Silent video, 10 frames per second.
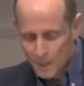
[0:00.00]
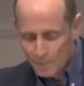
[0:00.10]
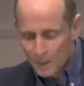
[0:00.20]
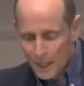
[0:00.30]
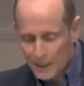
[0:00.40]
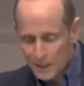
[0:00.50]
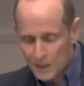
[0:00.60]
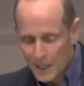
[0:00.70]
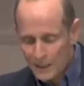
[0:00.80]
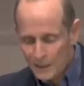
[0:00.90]
But I
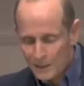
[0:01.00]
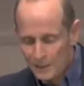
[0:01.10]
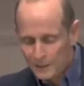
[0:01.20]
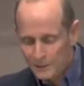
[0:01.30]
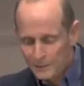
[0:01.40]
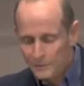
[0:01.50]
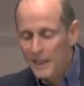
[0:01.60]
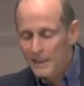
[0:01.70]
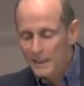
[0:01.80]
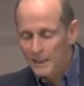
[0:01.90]
decided
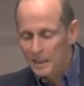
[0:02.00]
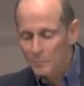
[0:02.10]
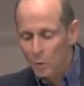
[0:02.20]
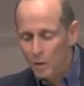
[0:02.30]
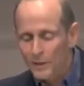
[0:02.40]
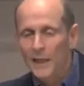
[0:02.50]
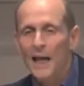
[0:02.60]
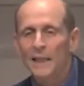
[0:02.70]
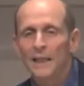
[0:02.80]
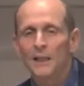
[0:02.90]
they needed it more than
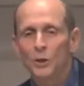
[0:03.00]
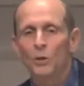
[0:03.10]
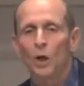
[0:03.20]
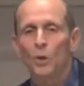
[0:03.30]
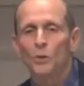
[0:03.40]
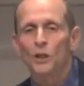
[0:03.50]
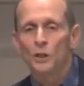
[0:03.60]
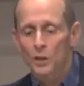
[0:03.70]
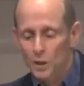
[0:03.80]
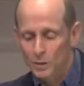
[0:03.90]
I needed new clothes
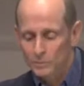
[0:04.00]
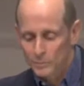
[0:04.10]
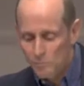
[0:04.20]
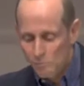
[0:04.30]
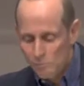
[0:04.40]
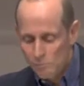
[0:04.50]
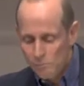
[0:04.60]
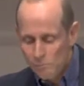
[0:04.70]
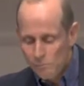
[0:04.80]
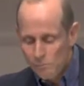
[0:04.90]
this year.
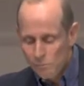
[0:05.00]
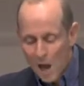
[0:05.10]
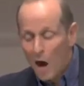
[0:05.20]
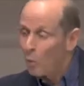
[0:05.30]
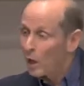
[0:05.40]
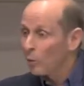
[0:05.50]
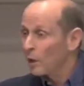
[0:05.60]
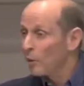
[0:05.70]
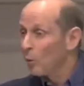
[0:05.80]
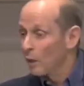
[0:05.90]
I'll wear
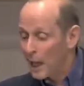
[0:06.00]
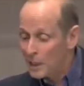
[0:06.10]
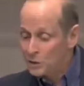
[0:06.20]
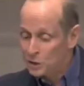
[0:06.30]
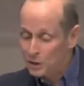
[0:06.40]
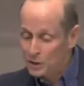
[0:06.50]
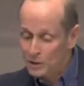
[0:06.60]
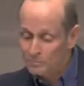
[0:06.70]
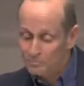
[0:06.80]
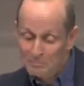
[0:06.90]
what I wore last
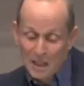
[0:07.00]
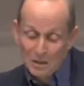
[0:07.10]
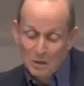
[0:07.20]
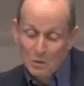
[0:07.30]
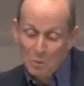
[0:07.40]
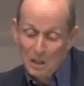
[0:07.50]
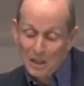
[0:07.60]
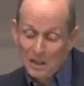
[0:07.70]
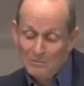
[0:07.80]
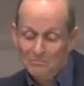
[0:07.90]
year, hit
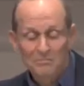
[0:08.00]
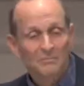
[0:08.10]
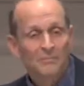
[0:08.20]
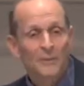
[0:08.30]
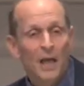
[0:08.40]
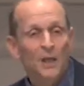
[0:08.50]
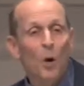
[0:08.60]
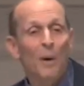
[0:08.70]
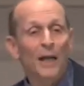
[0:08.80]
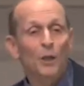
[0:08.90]
Goodwill.
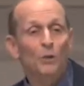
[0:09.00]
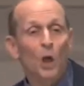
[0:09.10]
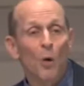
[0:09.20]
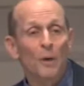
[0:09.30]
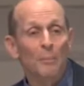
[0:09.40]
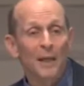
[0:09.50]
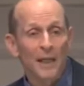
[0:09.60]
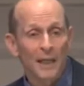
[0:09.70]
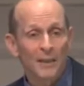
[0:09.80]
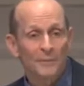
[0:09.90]
Nobody will know but me."